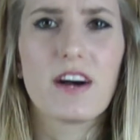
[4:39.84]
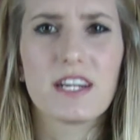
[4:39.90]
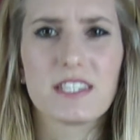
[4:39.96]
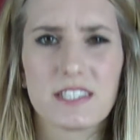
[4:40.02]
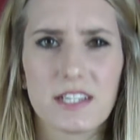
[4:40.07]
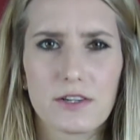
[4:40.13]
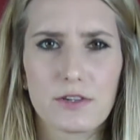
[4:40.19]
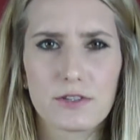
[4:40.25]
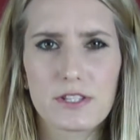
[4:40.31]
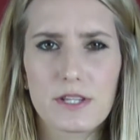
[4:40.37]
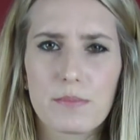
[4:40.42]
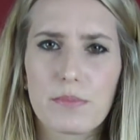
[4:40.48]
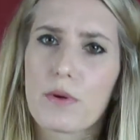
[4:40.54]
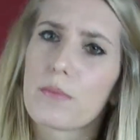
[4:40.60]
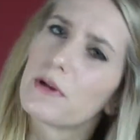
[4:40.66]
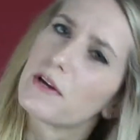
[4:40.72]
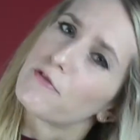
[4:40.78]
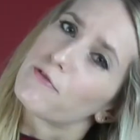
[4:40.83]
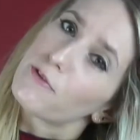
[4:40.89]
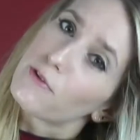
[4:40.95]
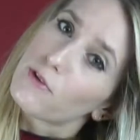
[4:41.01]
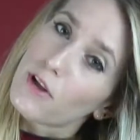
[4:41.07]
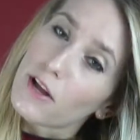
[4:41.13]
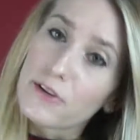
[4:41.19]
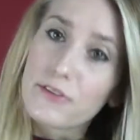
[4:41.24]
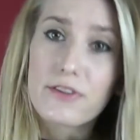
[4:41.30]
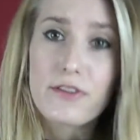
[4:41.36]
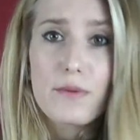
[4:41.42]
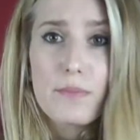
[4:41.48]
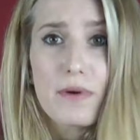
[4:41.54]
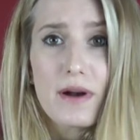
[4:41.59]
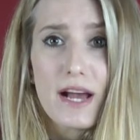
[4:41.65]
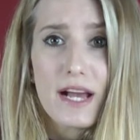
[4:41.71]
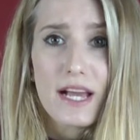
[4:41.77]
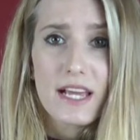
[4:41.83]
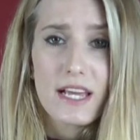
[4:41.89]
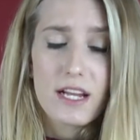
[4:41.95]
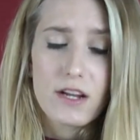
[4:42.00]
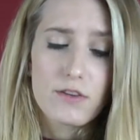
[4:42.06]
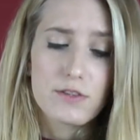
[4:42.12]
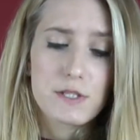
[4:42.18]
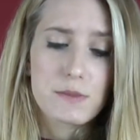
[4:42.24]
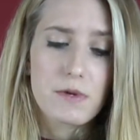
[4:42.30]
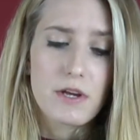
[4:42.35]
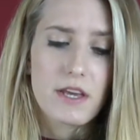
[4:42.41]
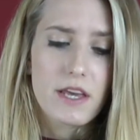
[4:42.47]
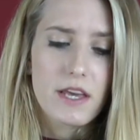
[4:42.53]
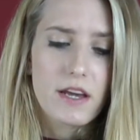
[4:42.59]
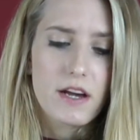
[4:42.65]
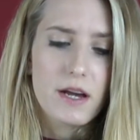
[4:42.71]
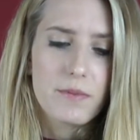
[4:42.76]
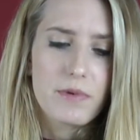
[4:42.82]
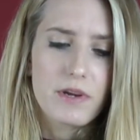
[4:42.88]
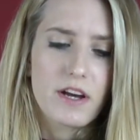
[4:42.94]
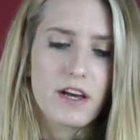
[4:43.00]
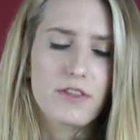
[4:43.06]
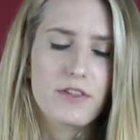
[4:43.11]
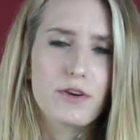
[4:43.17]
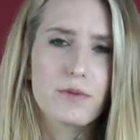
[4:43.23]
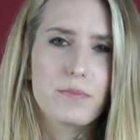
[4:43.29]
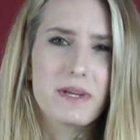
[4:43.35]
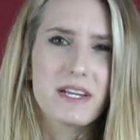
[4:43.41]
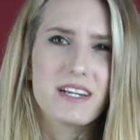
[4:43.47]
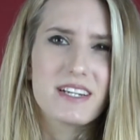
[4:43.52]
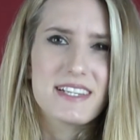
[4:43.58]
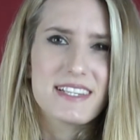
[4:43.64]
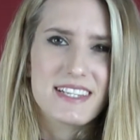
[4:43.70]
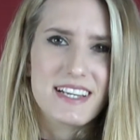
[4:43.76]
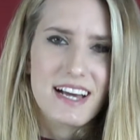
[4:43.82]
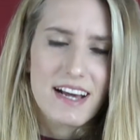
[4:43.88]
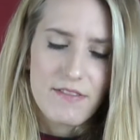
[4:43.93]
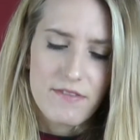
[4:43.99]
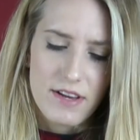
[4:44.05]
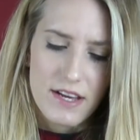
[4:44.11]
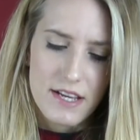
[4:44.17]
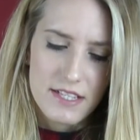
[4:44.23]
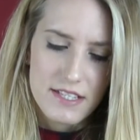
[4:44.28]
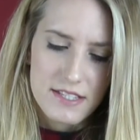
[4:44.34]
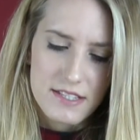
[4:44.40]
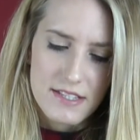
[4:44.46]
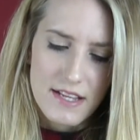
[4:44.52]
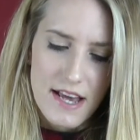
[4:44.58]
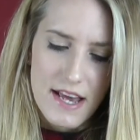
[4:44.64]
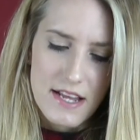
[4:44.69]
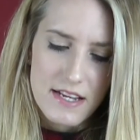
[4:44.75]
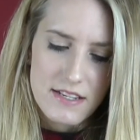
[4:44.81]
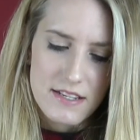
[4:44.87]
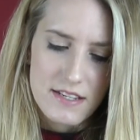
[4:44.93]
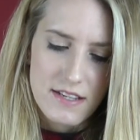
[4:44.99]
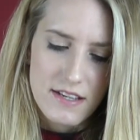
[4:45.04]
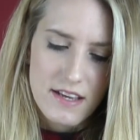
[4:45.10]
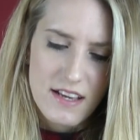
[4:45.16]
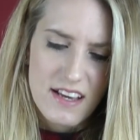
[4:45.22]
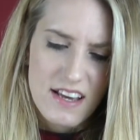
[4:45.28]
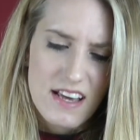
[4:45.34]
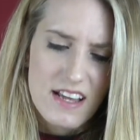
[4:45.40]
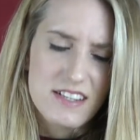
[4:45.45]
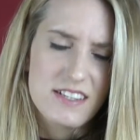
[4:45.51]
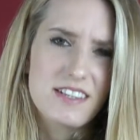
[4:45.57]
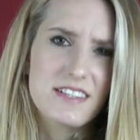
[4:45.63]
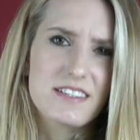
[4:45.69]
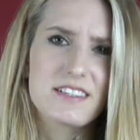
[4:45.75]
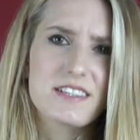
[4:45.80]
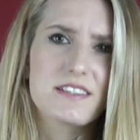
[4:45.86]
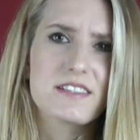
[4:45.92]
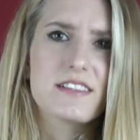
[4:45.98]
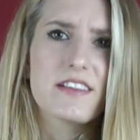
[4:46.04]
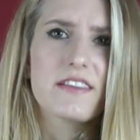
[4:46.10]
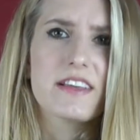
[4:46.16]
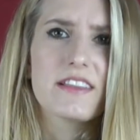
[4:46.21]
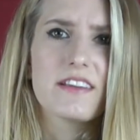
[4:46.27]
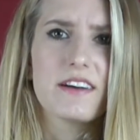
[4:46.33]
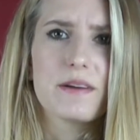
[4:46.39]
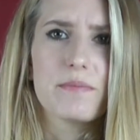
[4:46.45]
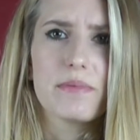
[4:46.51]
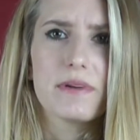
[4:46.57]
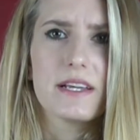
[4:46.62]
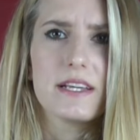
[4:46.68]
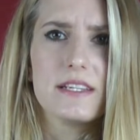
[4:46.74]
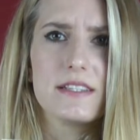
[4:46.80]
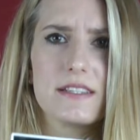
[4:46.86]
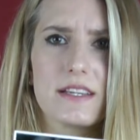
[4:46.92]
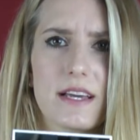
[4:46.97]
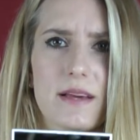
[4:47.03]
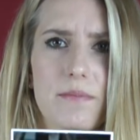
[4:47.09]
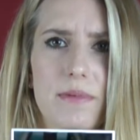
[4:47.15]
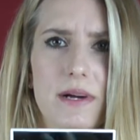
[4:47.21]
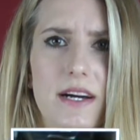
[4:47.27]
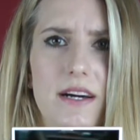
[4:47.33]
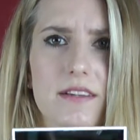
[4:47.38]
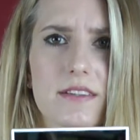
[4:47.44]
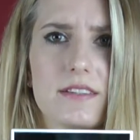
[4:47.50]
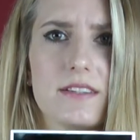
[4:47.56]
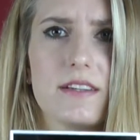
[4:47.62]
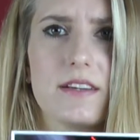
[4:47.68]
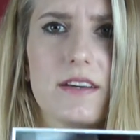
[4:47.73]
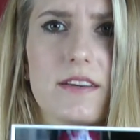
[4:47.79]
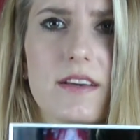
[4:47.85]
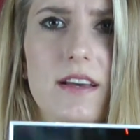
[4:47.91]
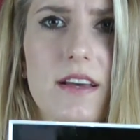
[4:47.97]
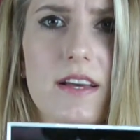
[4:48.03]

eyeshadows that probably fall under the bracket of smoky eye, but I thought it'd be nice to have a set, and there's just something very pleasing about, you know,